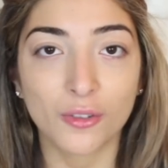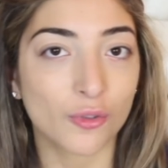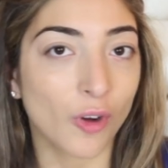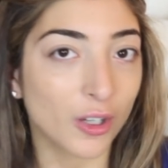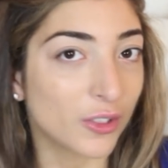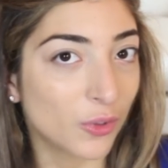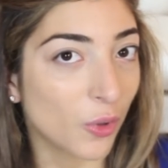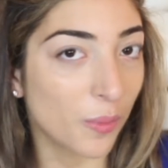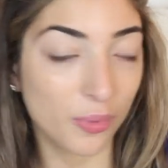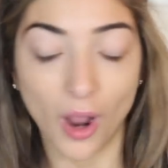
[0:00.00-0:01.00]

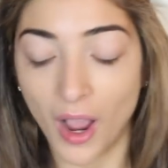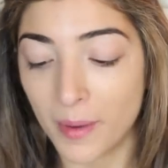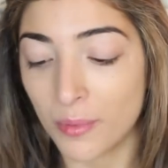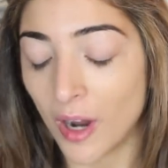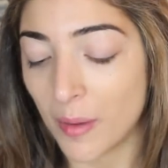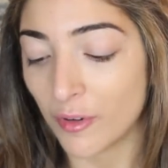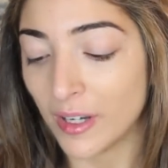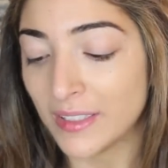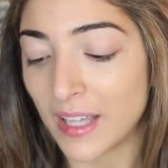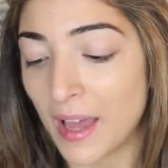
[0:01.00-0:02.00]
drugstore eye primer
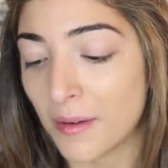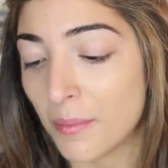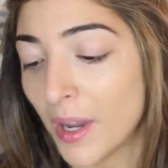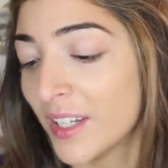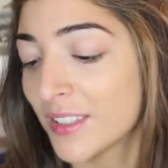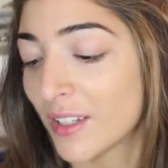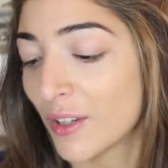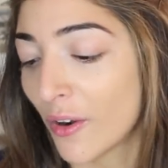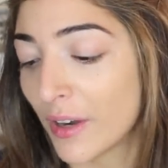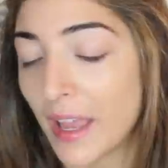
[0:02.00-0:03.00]
is and mine is the
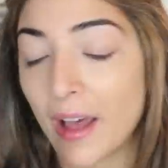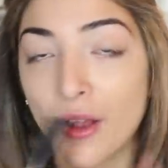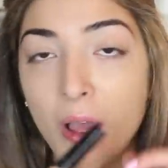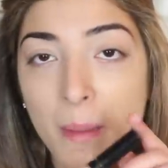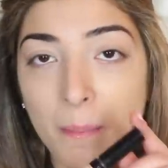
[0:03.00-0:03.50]
L'Oreal